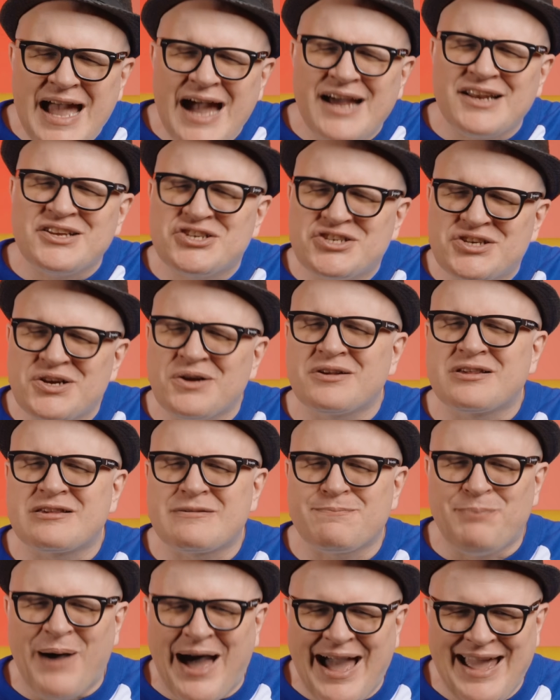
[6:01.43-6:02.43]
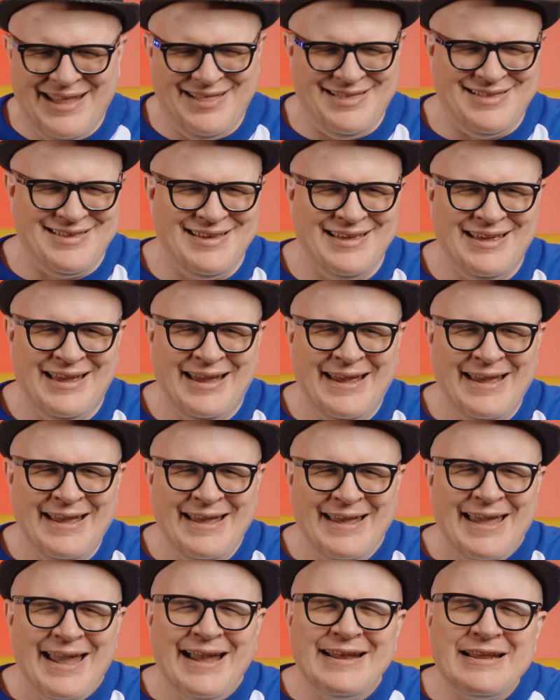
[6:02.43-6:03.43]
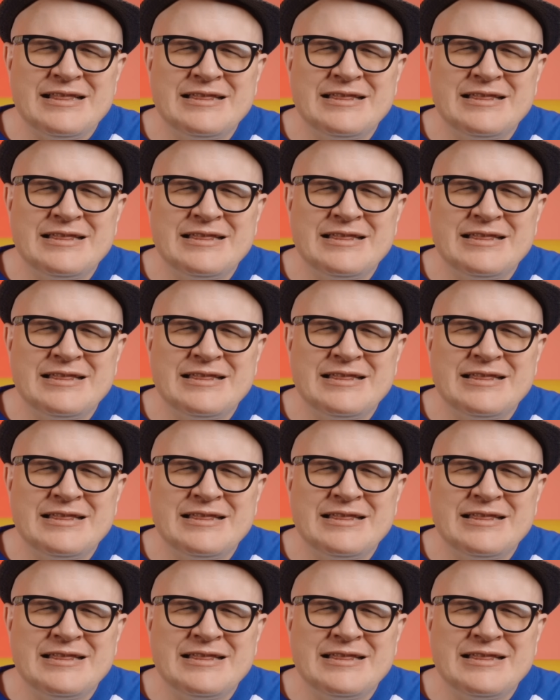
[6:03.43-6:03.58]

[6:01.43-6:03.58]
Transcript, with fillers: out of sheer spite. In a